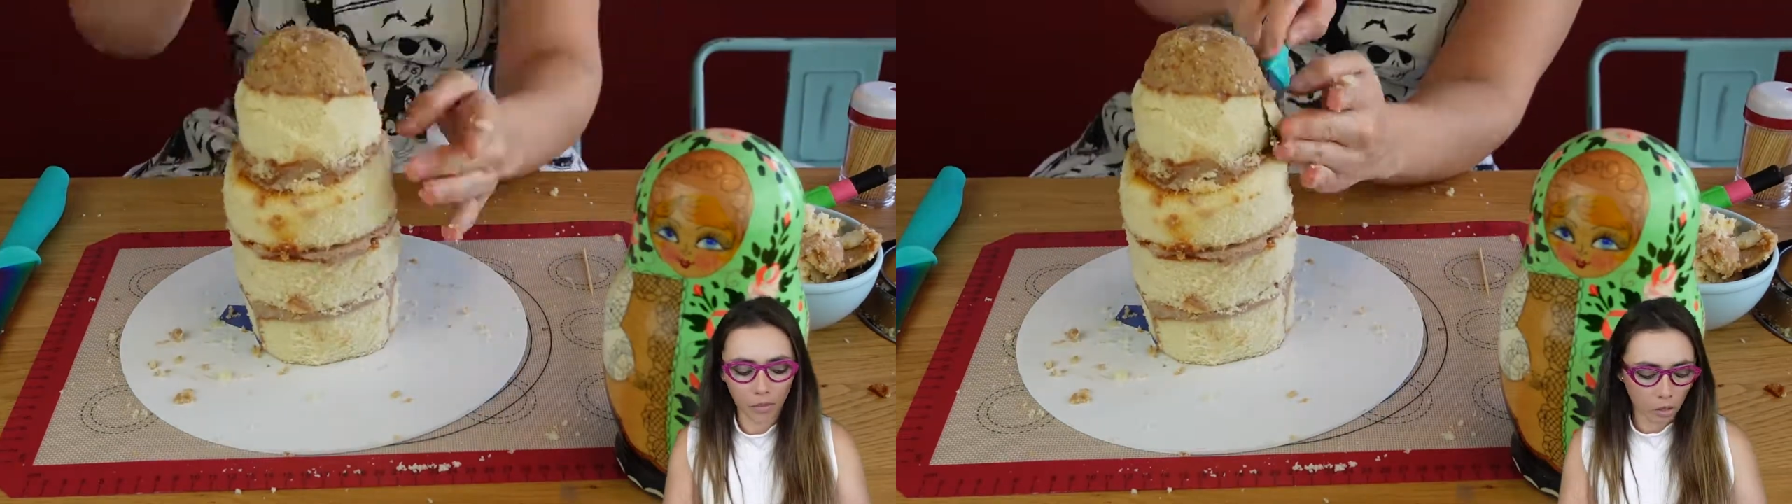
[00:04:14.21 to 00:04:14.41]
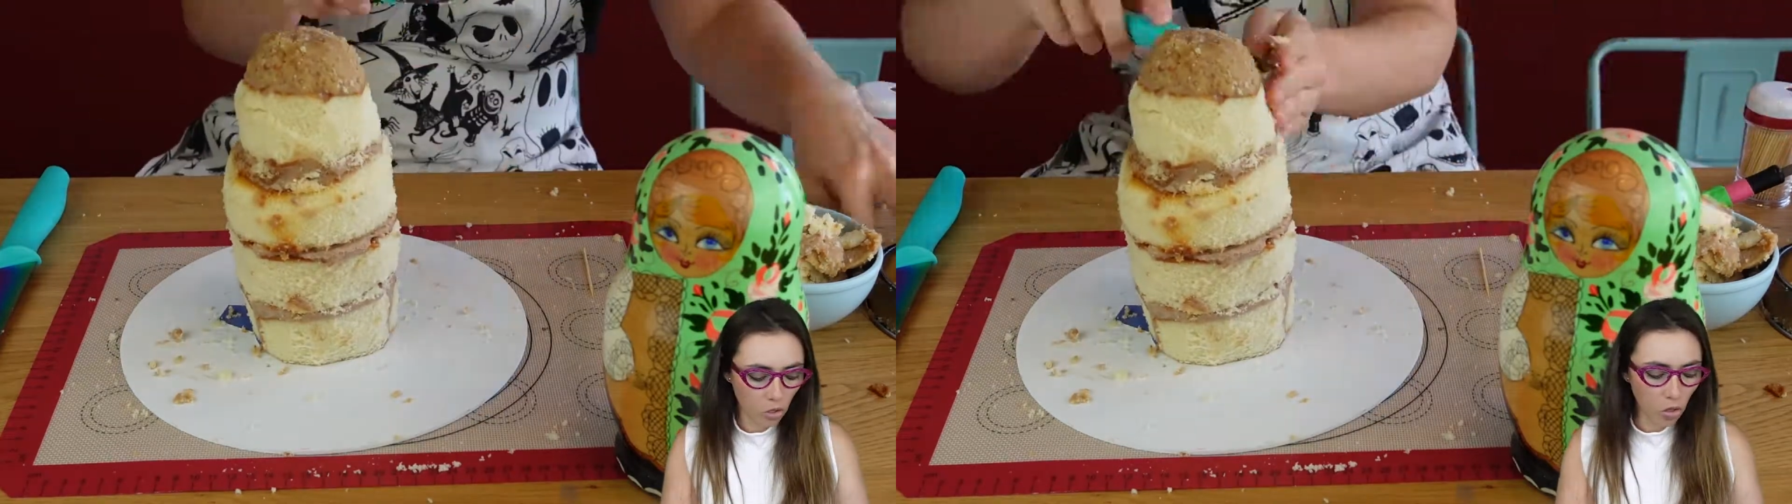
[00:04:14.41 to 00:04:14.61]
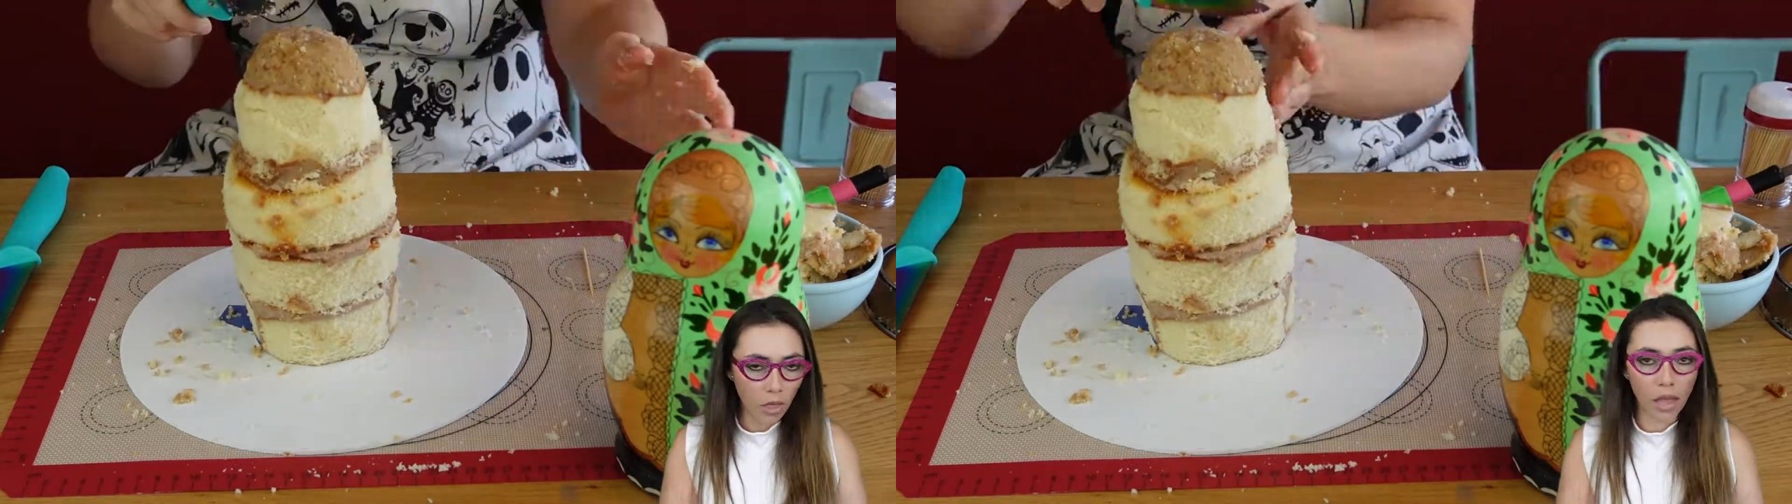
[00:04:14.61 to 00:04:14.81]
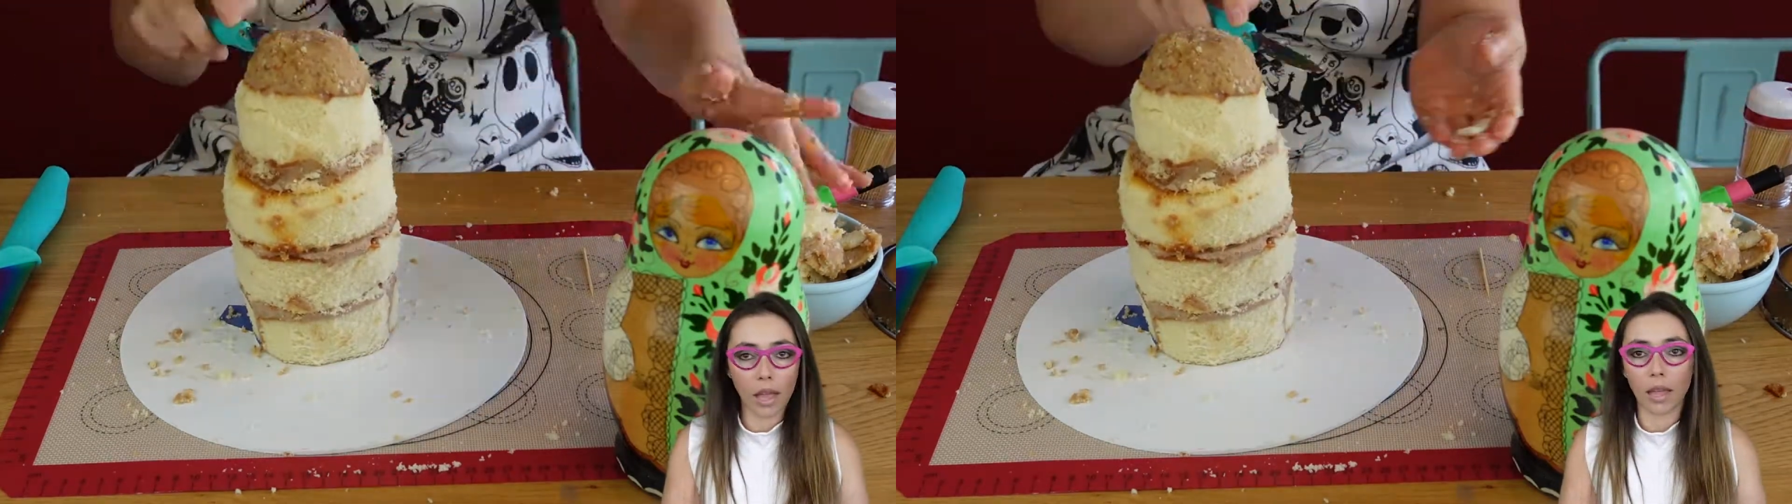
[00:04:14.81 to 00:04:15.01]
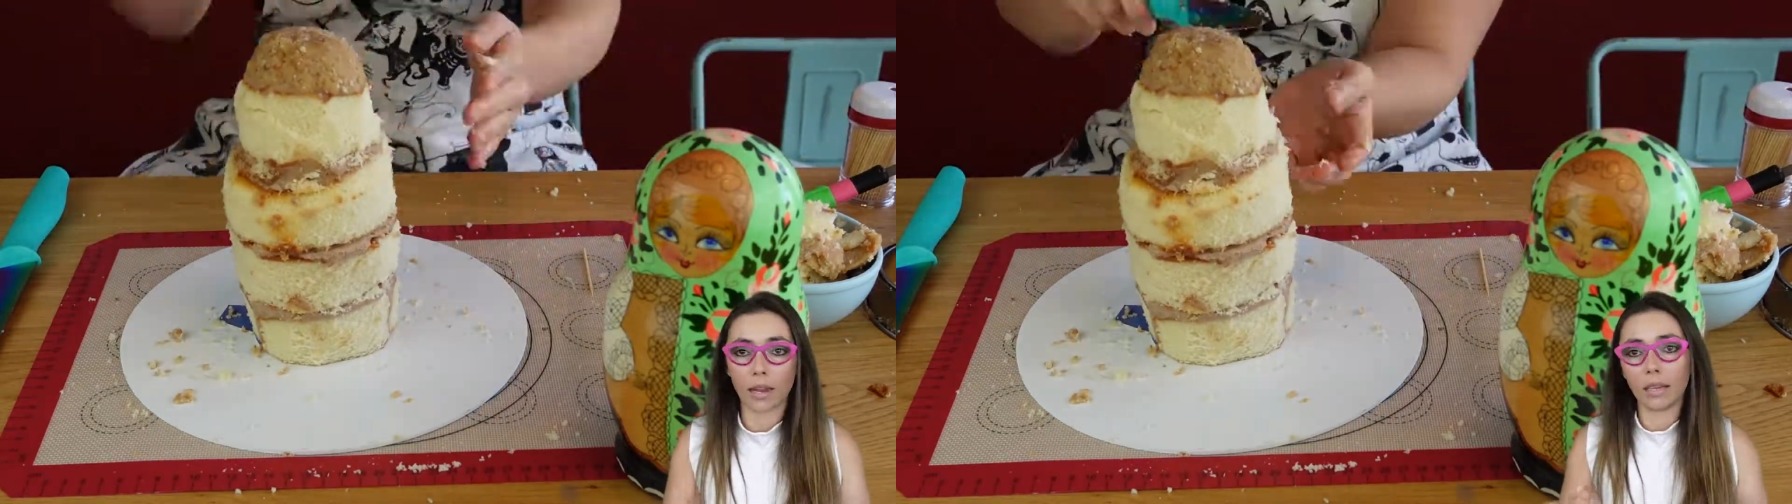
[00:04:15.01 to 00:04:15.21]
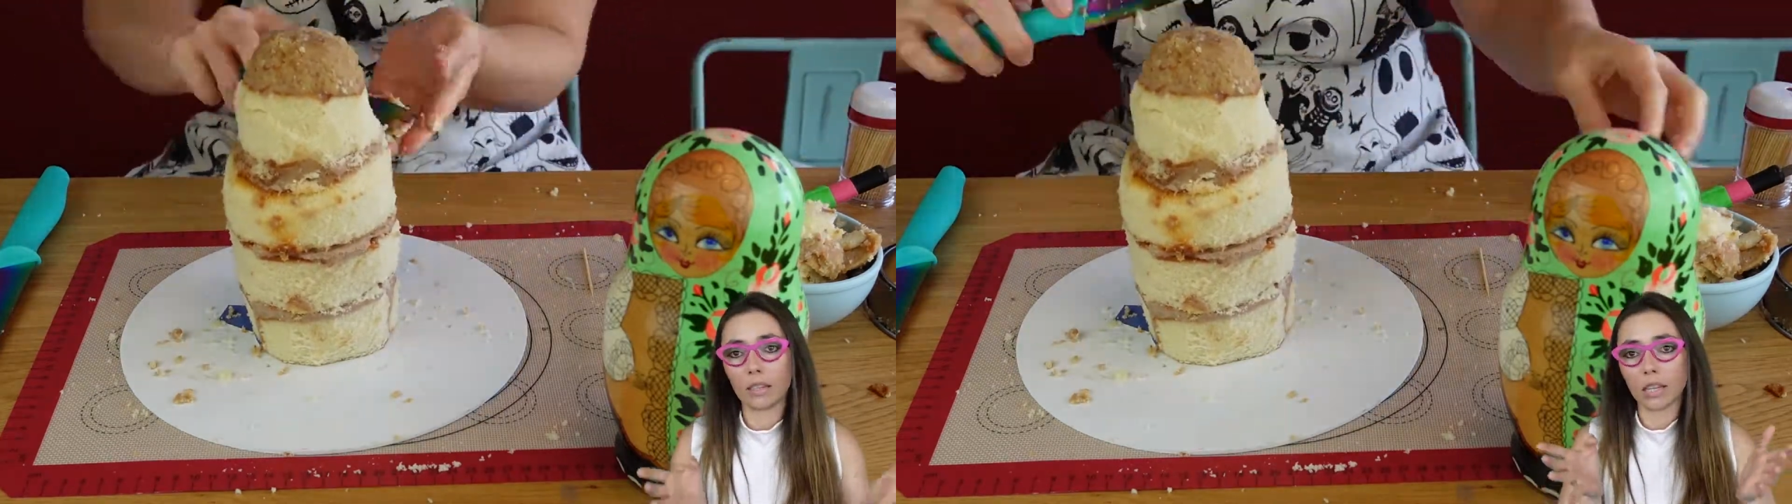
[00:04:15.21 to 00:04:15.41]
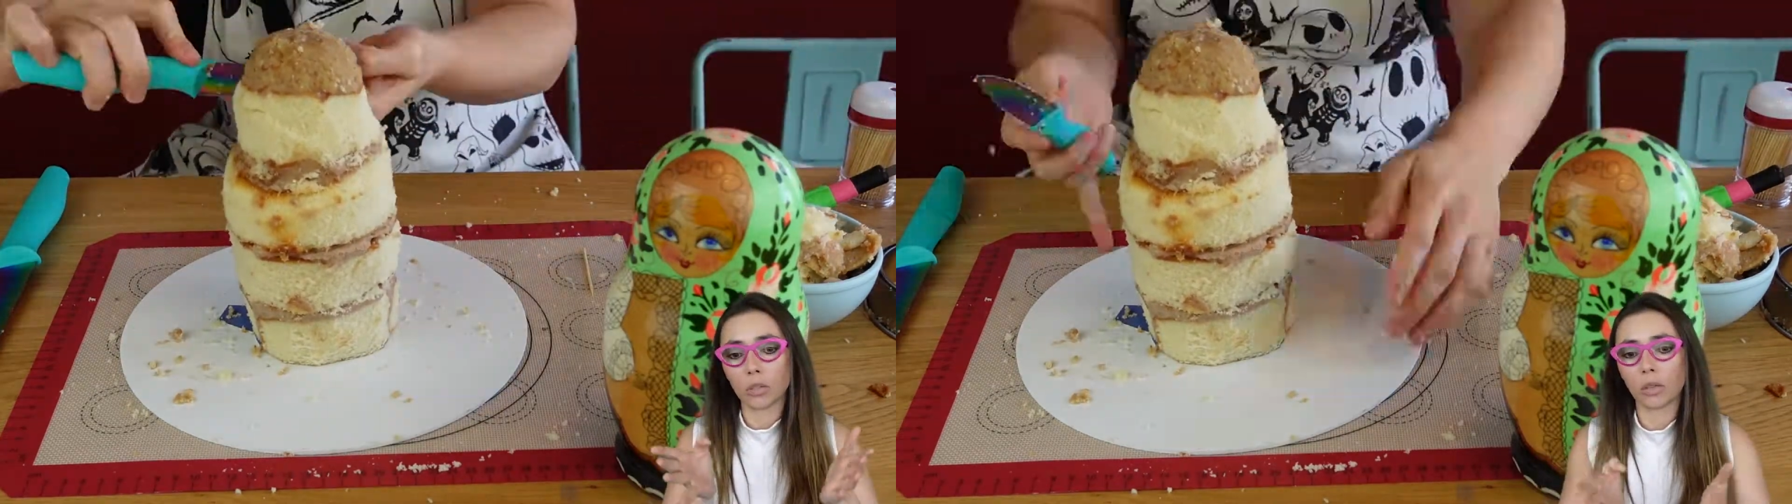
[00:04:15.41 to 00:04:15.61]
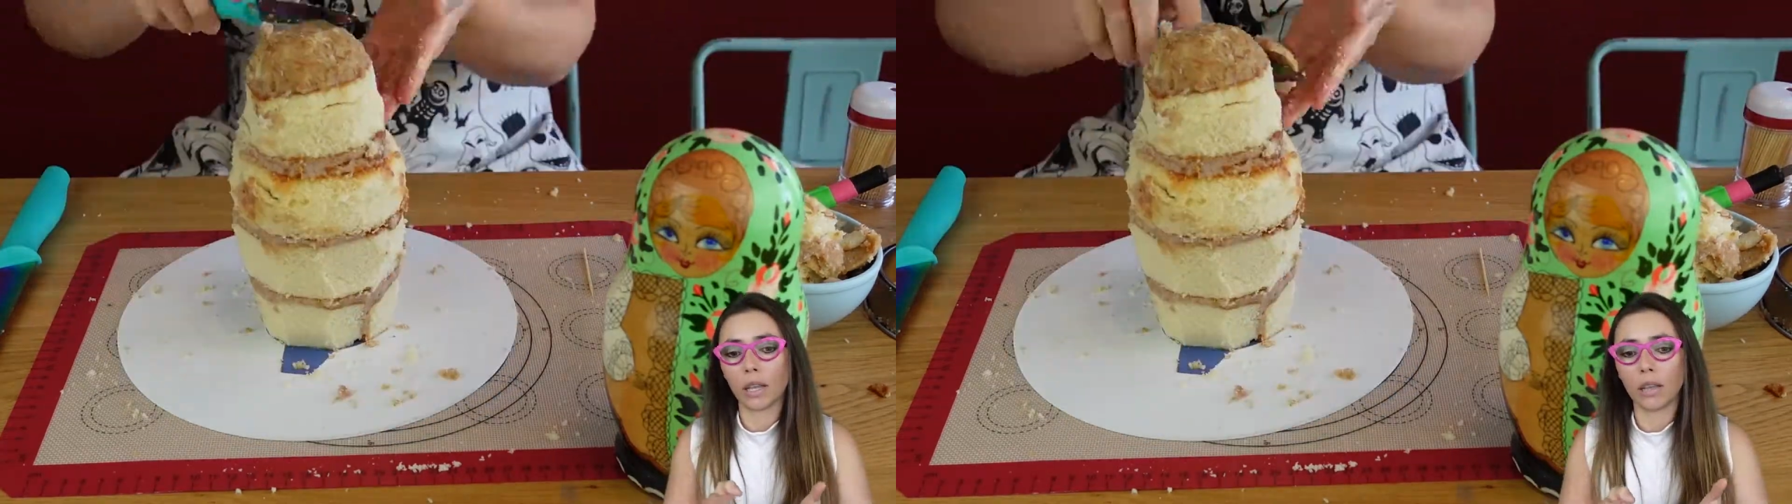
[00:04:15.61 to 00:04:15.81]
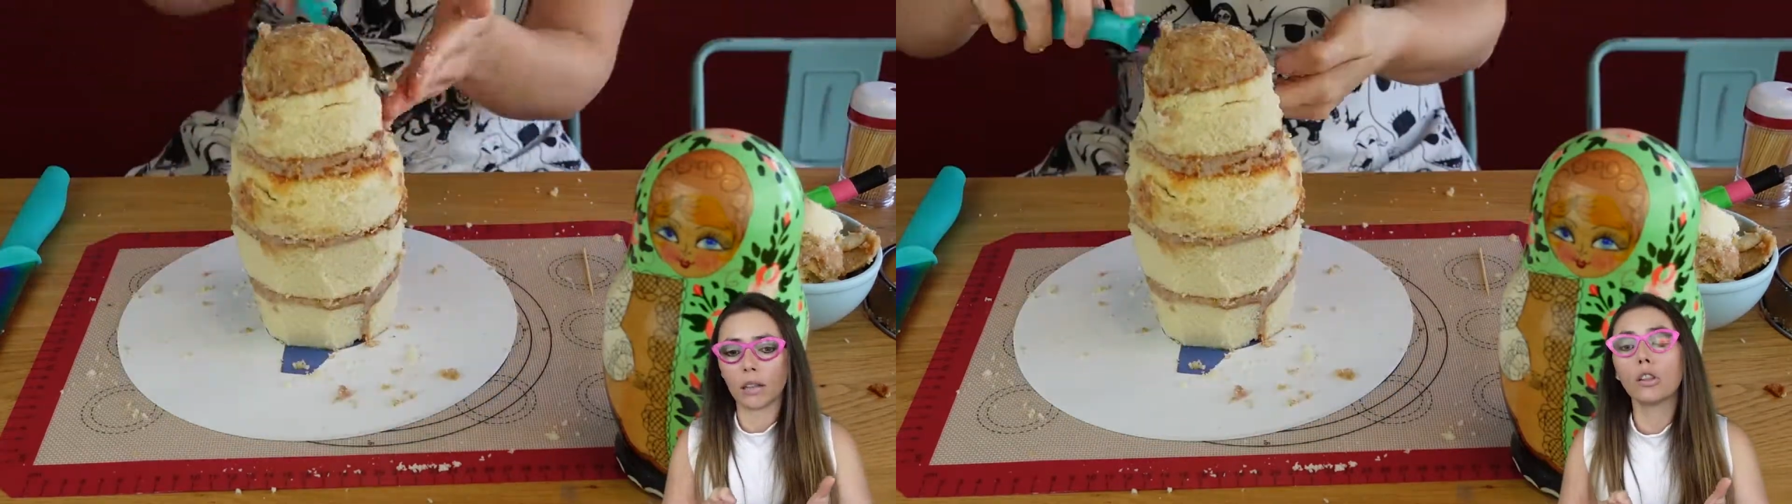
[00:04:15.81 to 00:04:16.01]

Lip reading: so that it's actually